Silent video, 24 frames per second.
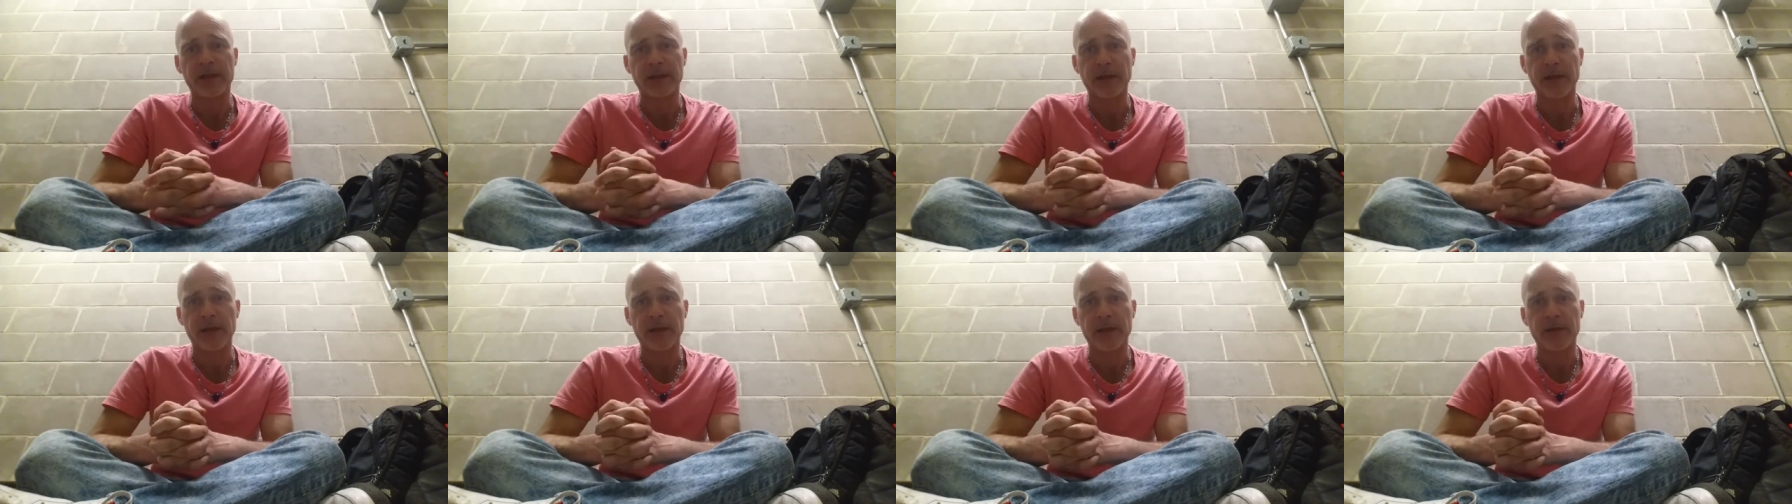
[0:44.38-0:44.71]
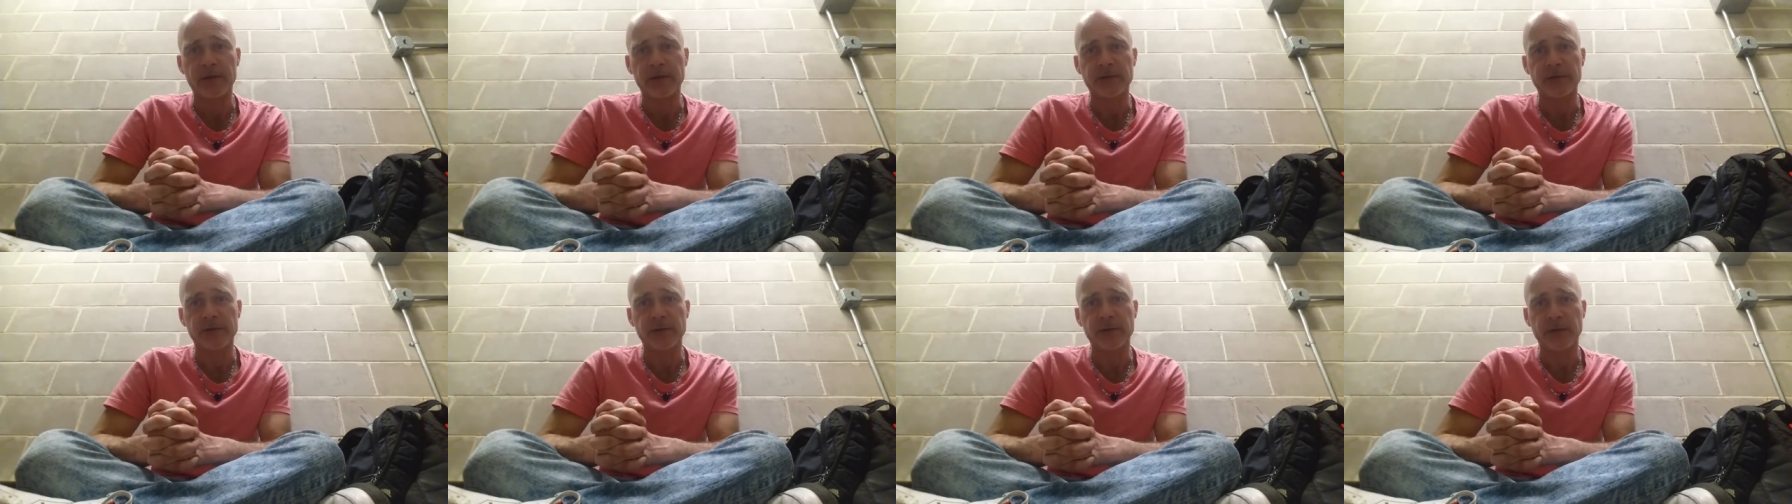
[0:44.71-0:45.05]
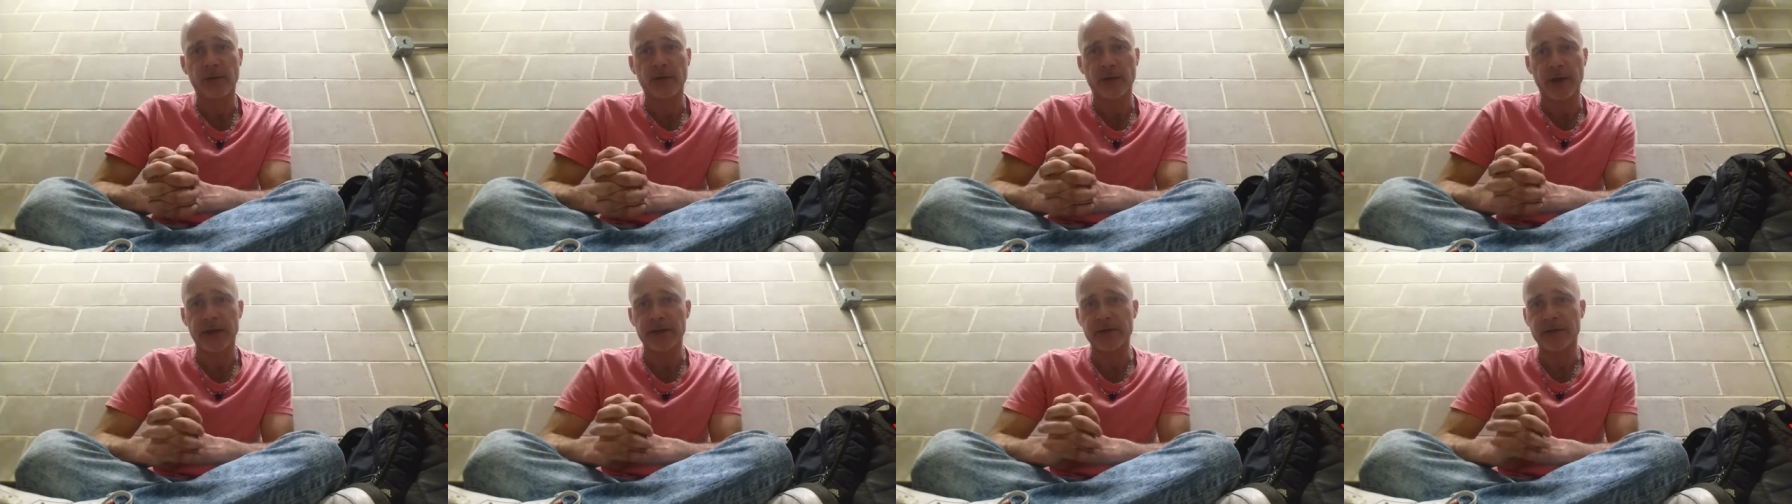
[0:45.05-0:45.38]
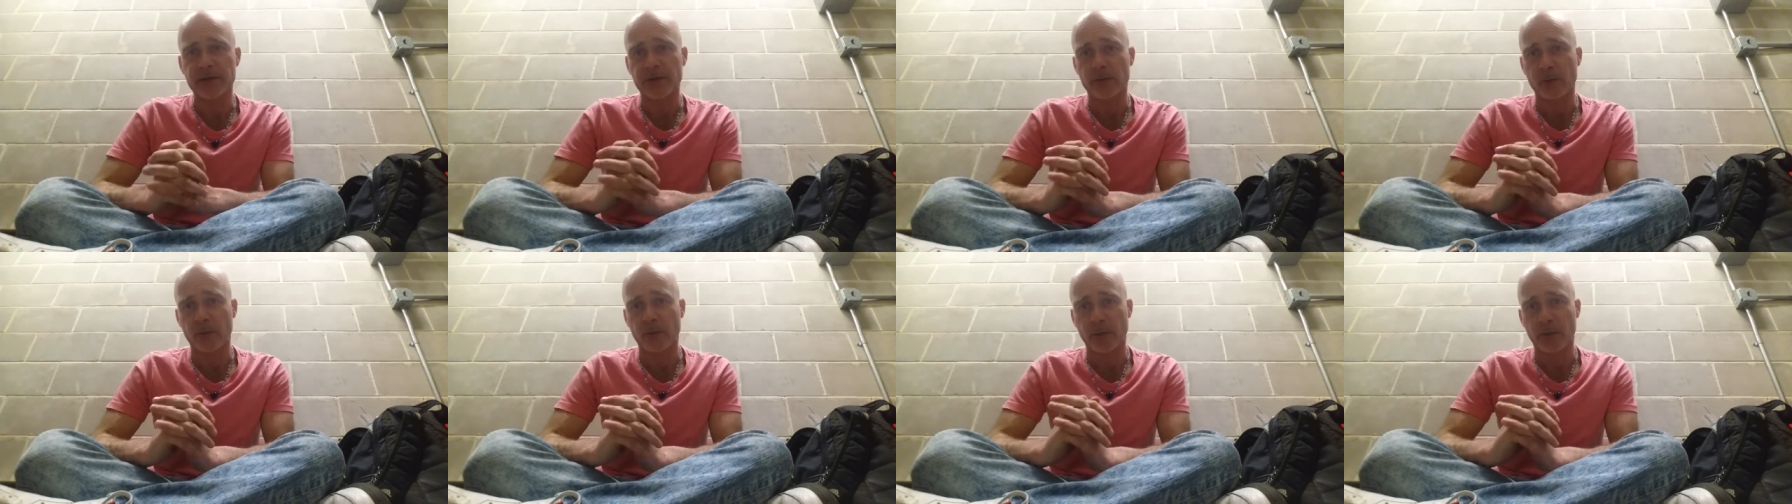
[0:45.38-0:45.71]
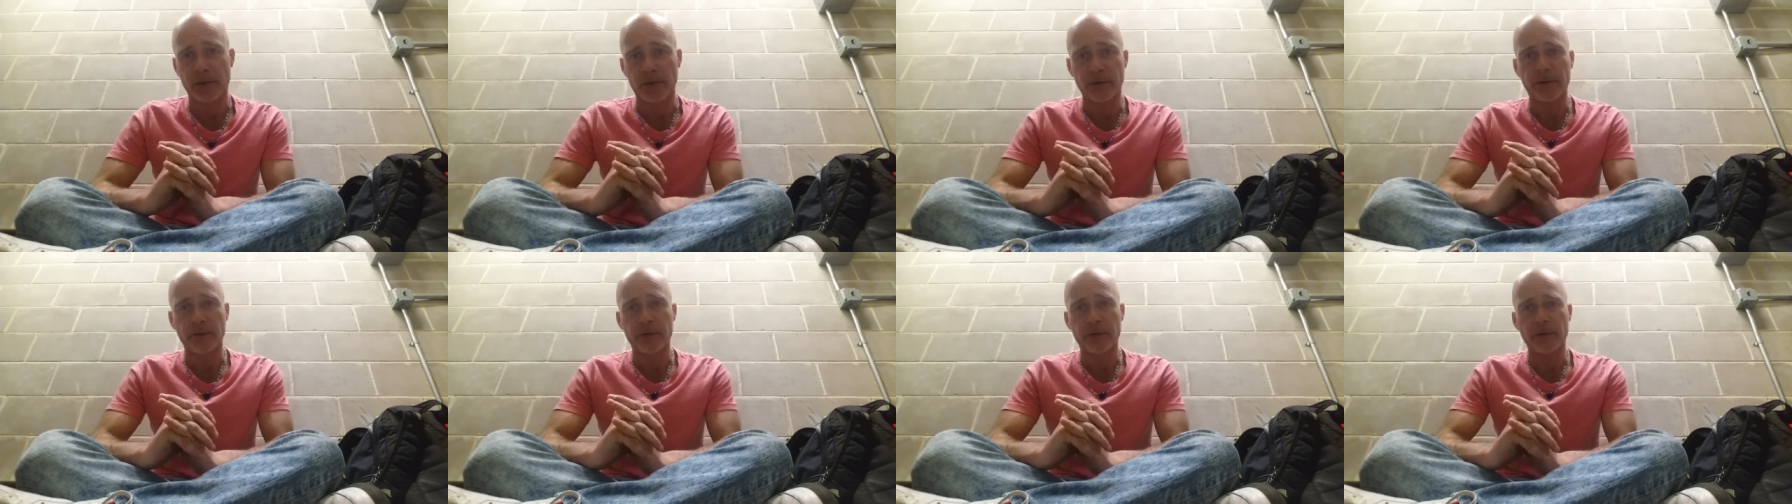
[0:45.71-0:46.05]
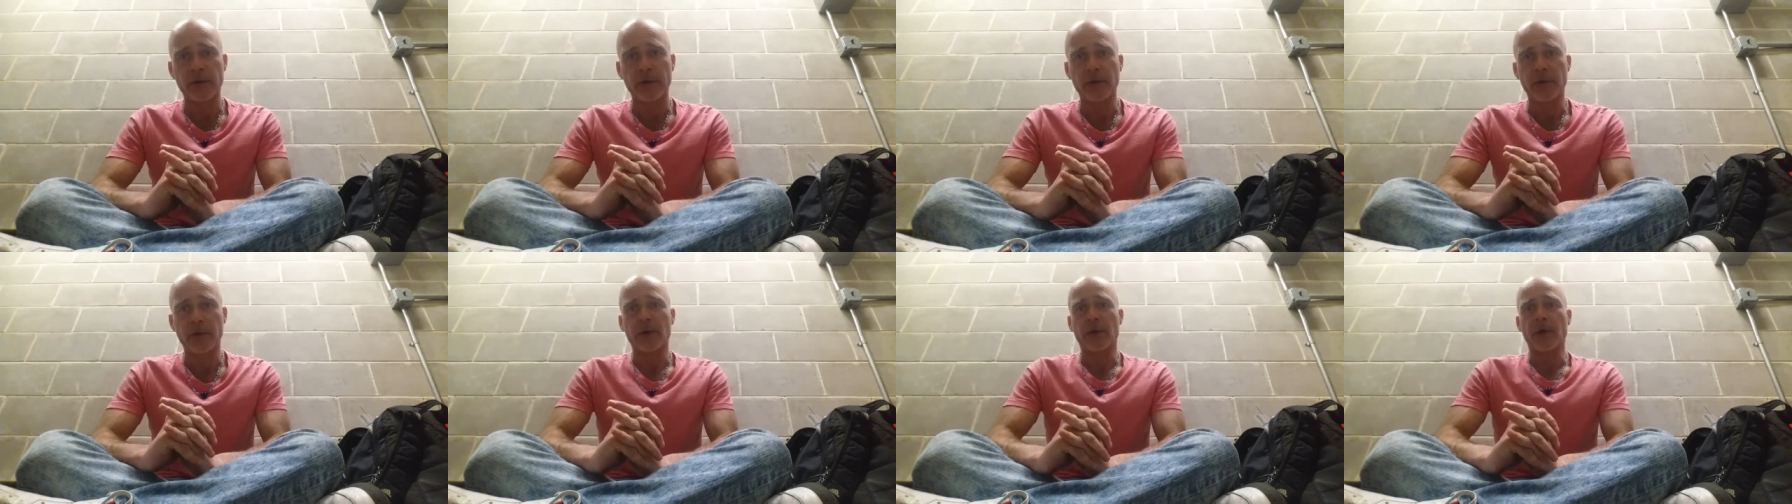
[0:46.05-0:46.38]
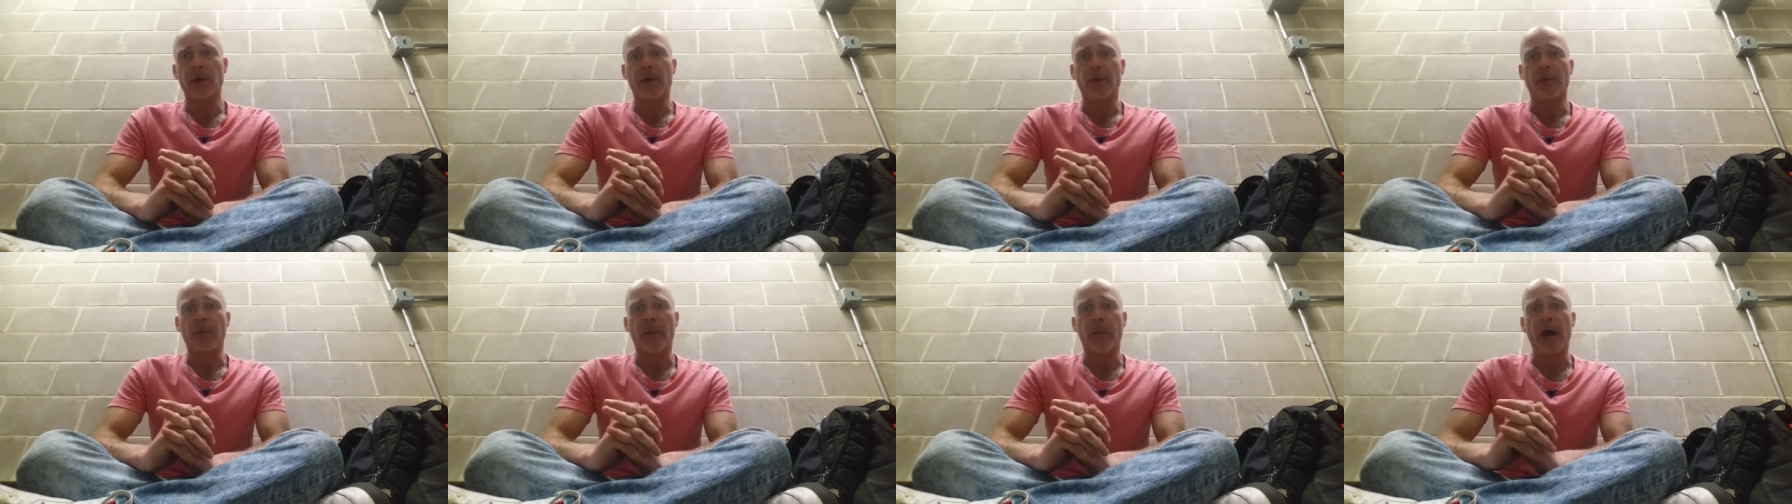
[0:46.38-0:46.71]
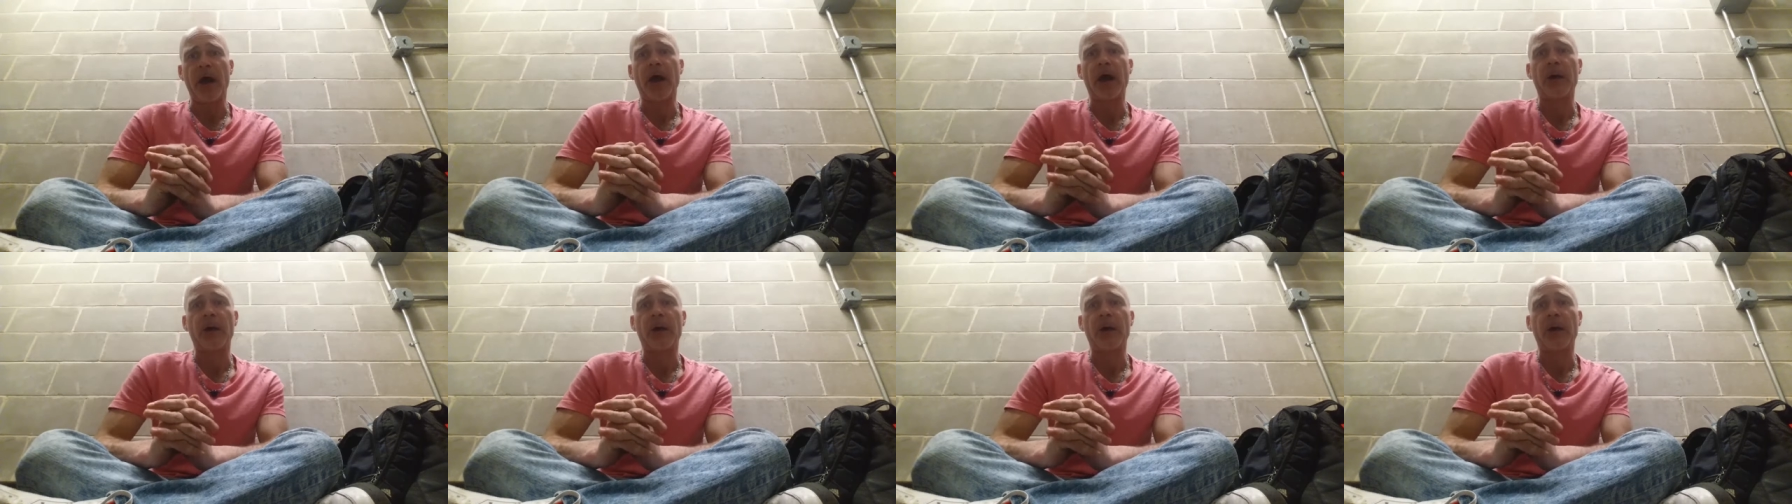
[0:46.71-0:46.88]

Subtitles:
think that integrates with my